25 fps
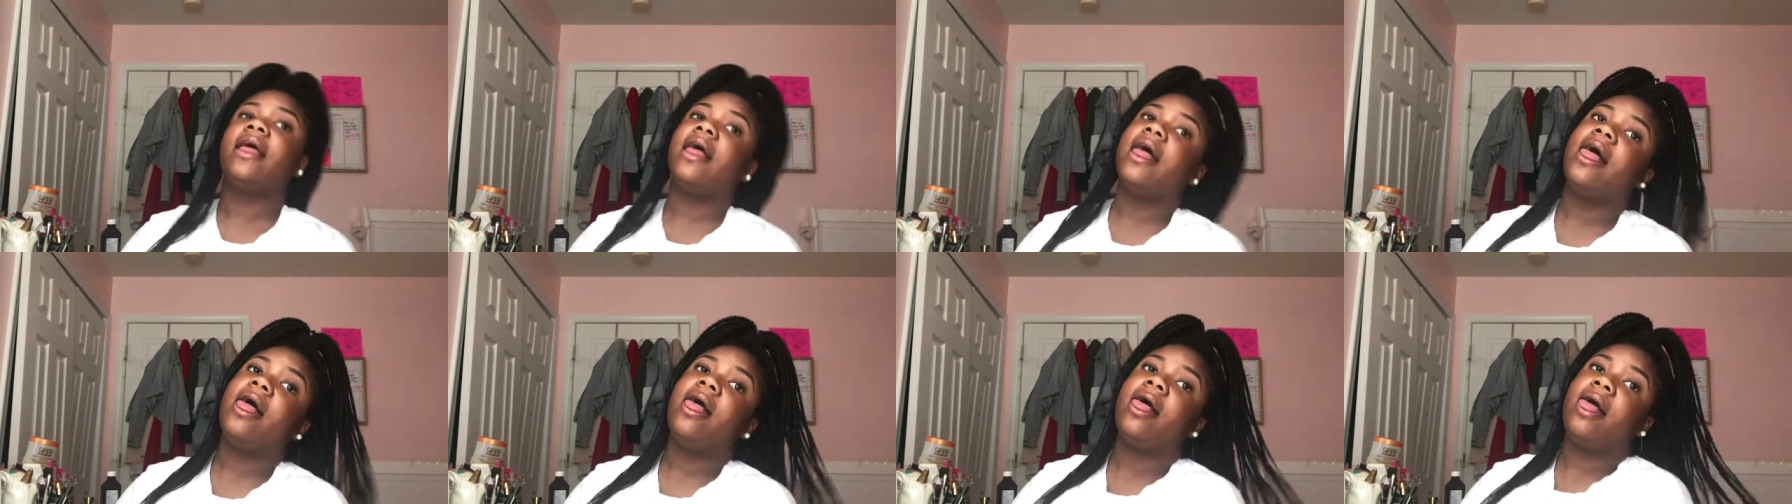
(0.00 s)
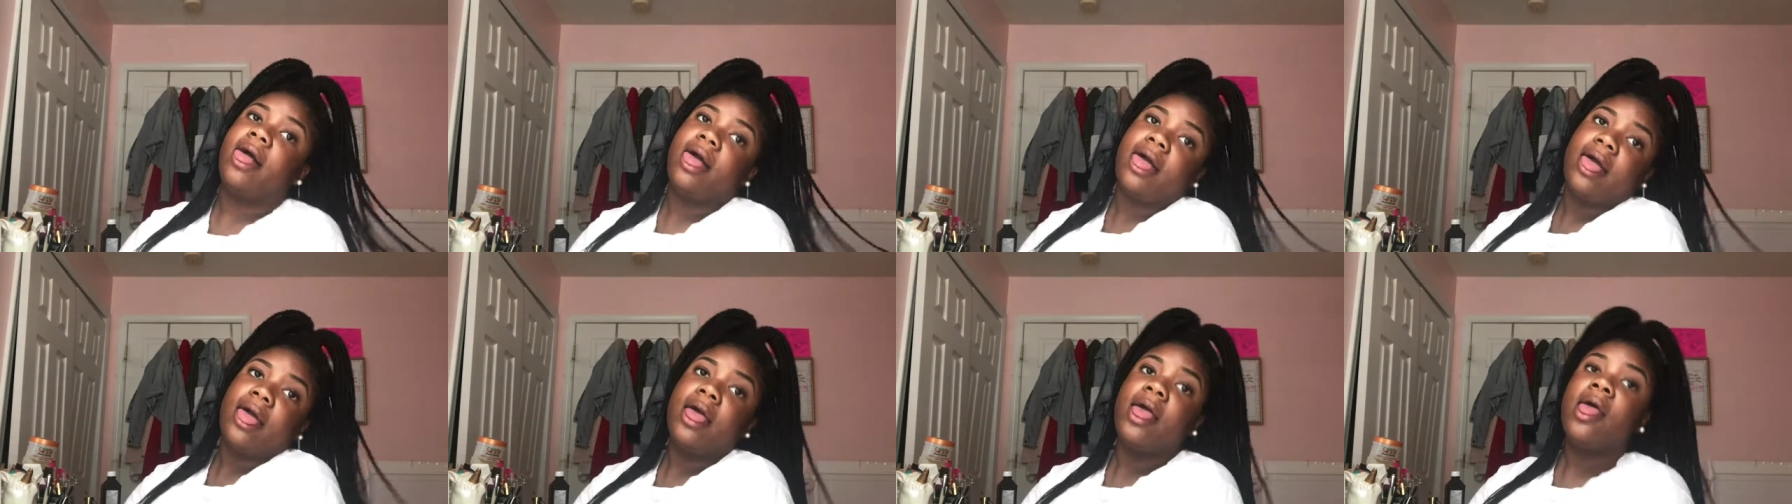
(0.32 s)
And
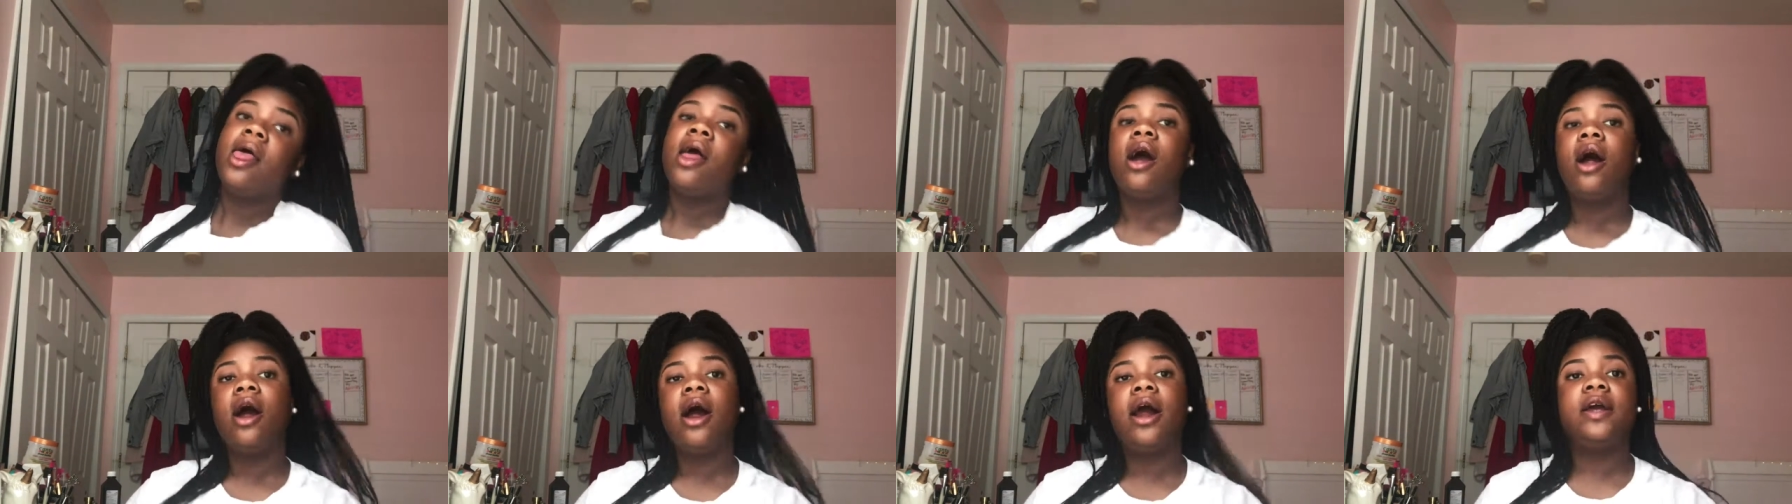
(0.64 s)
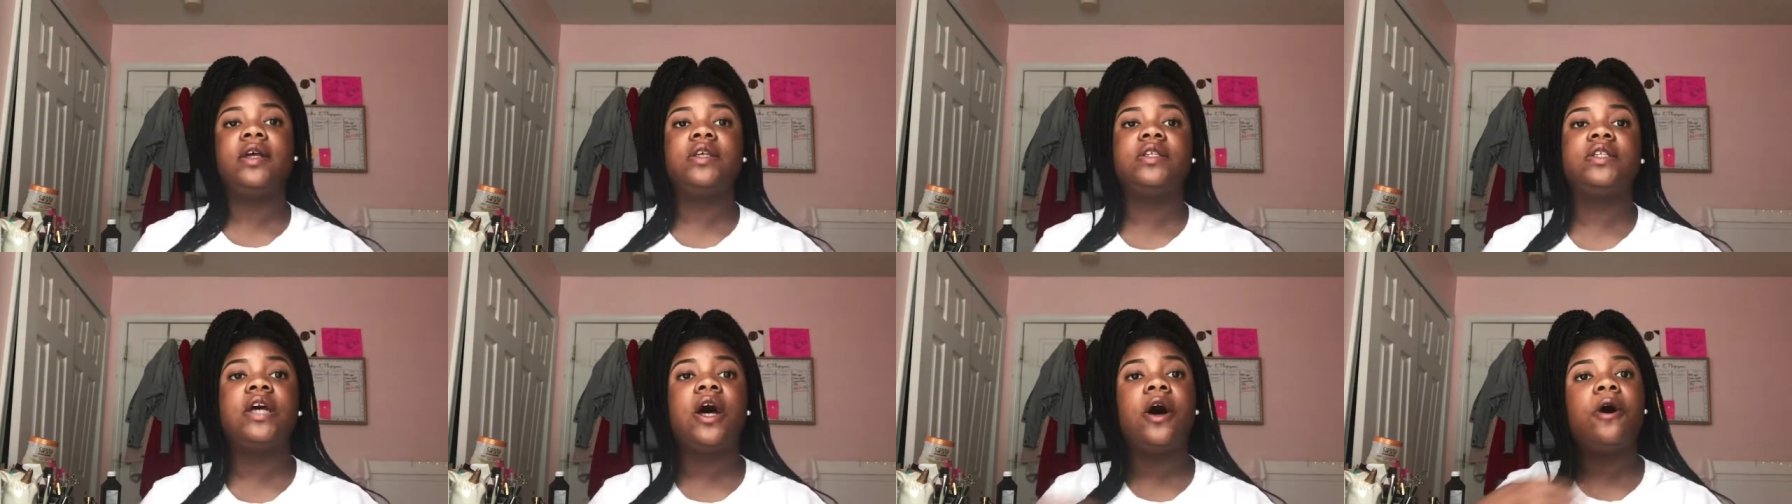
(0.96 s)

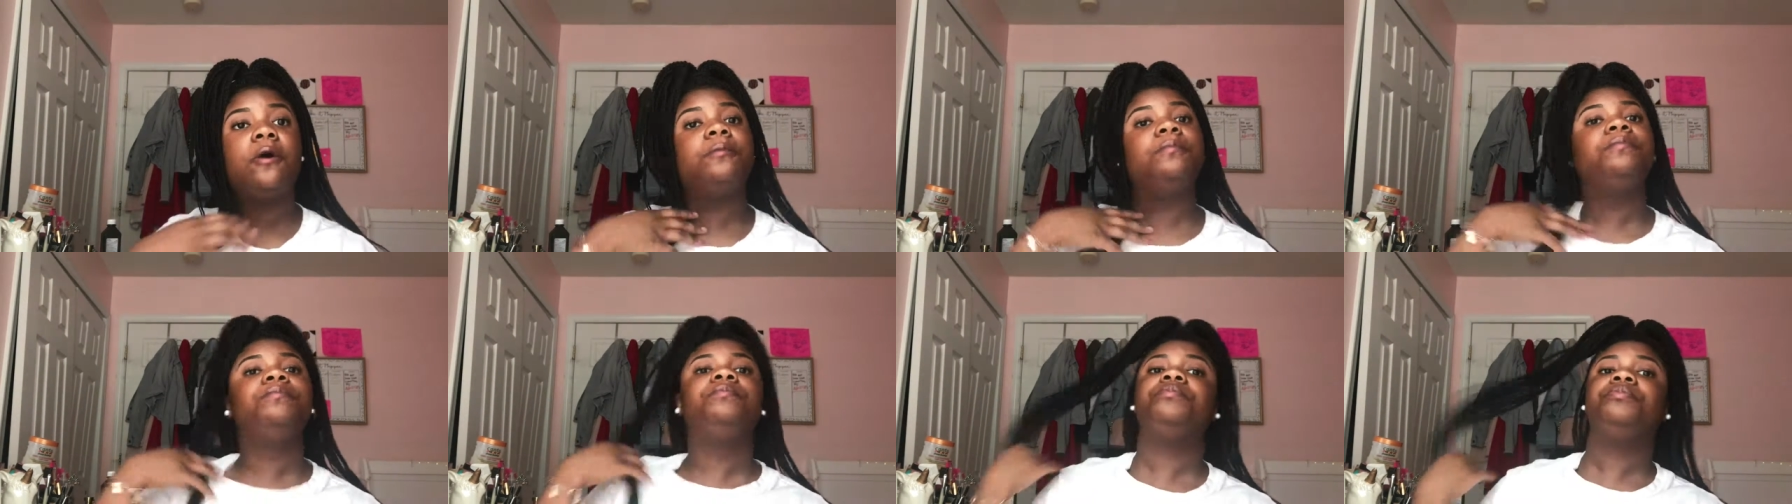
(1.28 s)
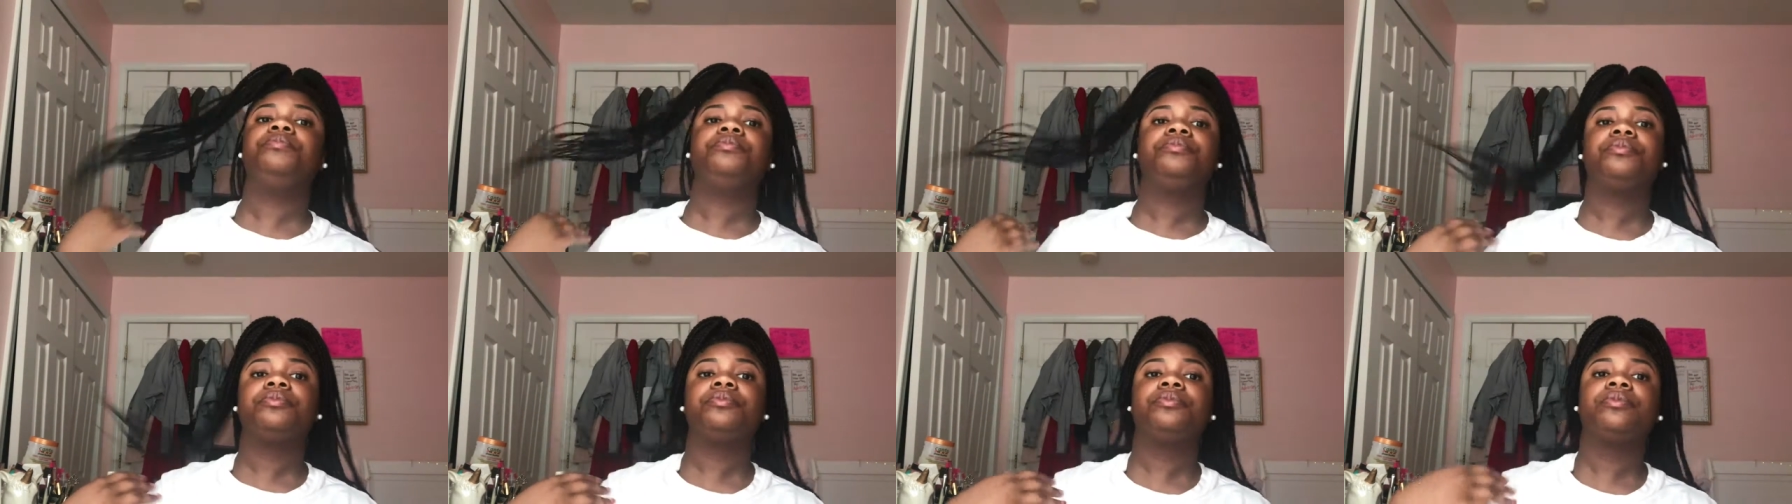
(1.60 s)
alright, so
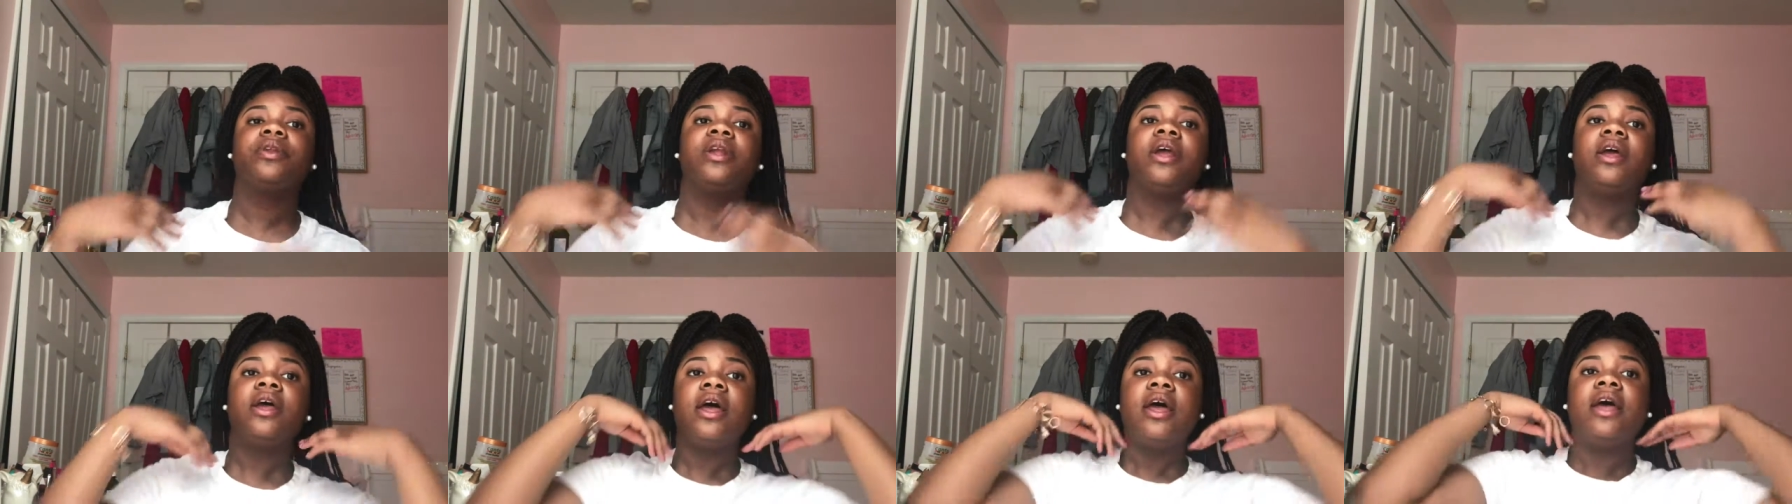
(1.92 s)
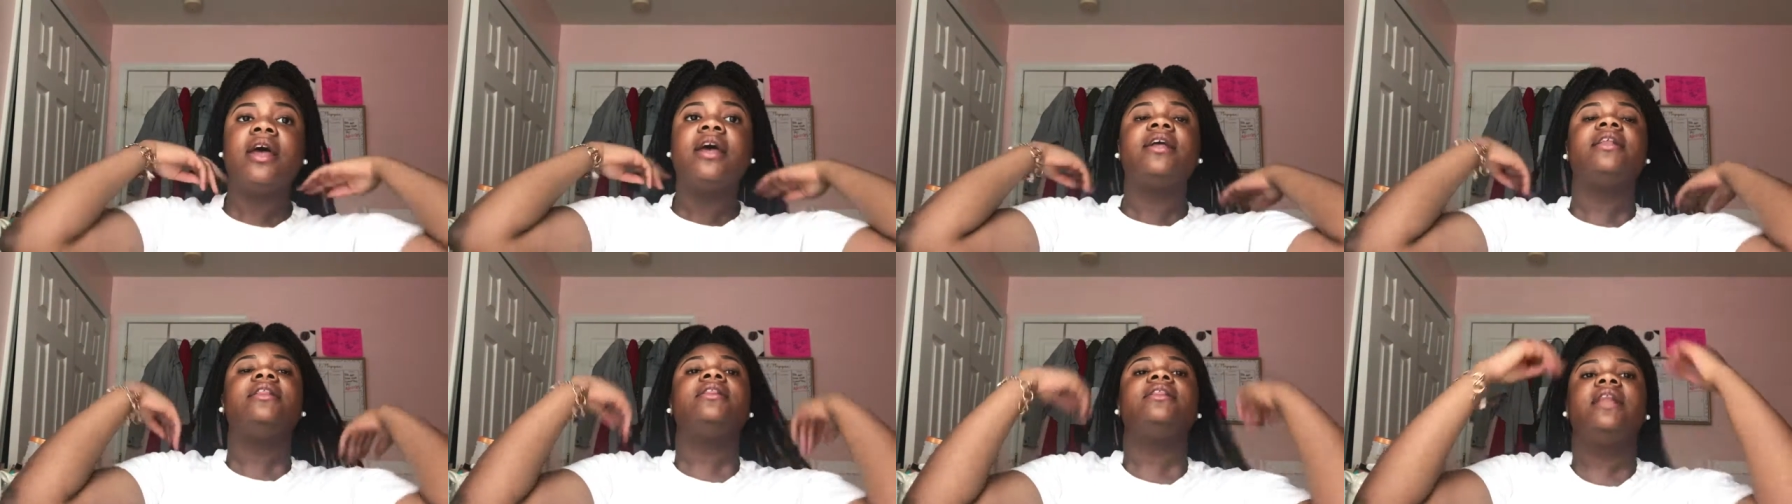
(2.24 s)

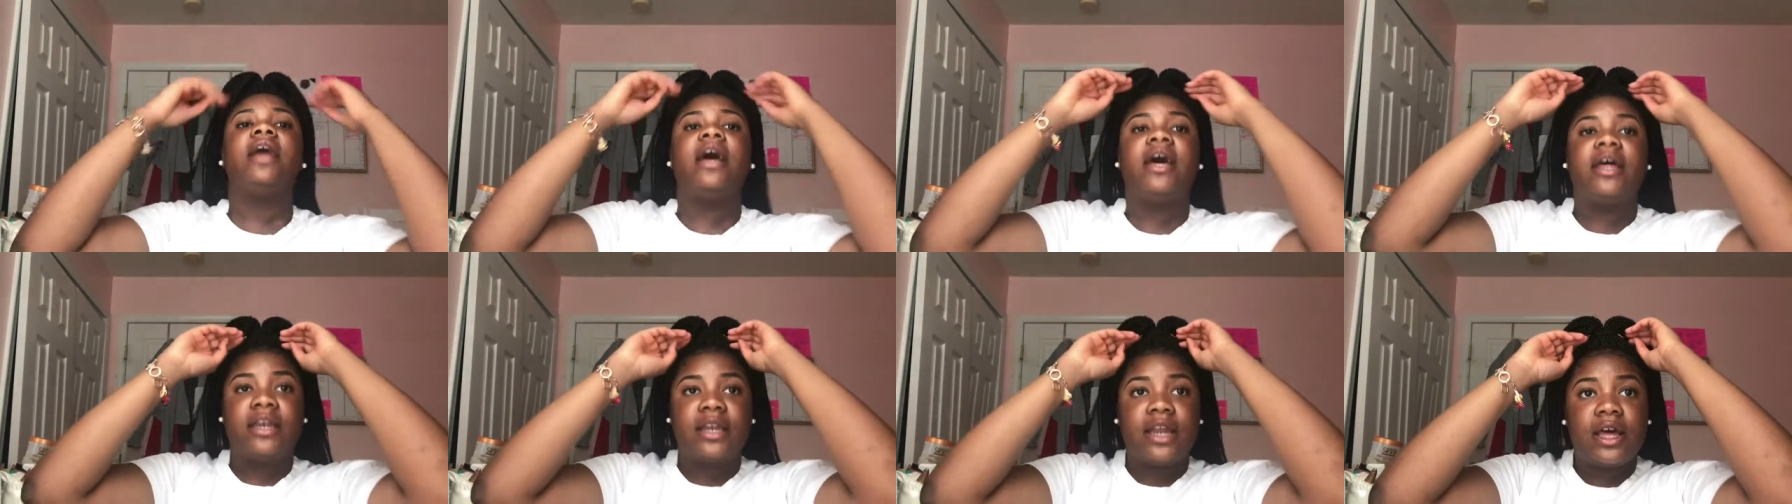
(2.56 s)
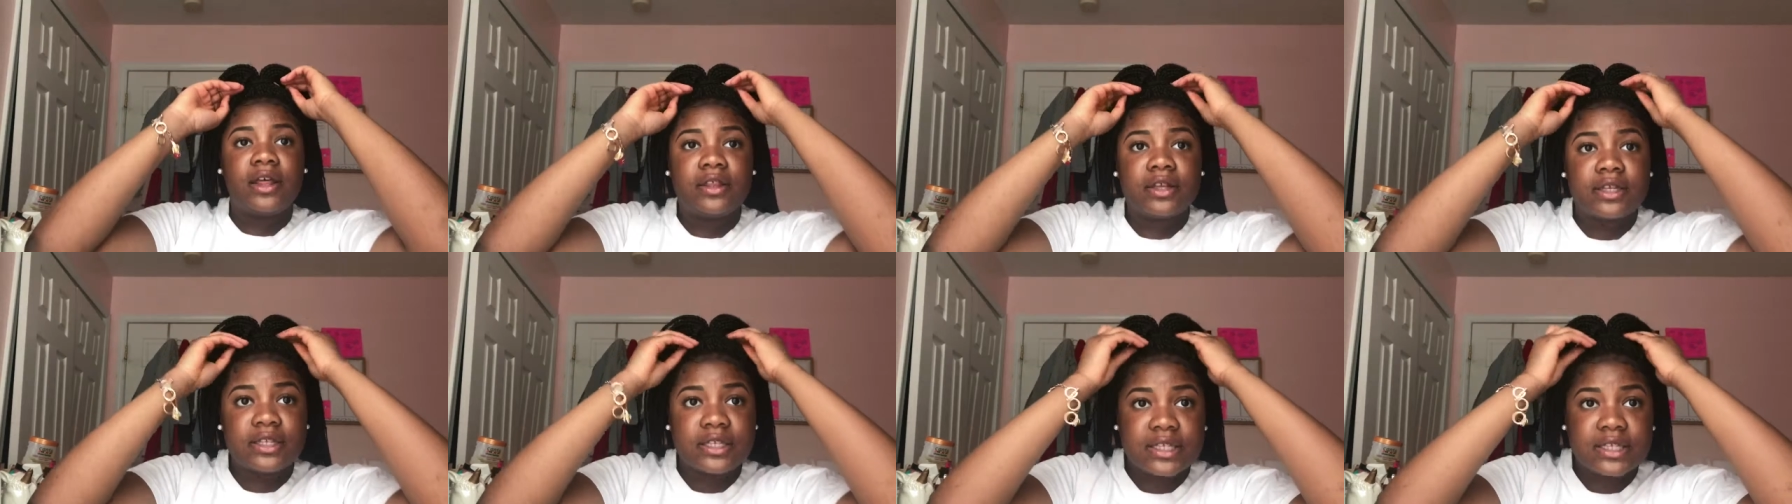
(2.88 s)
another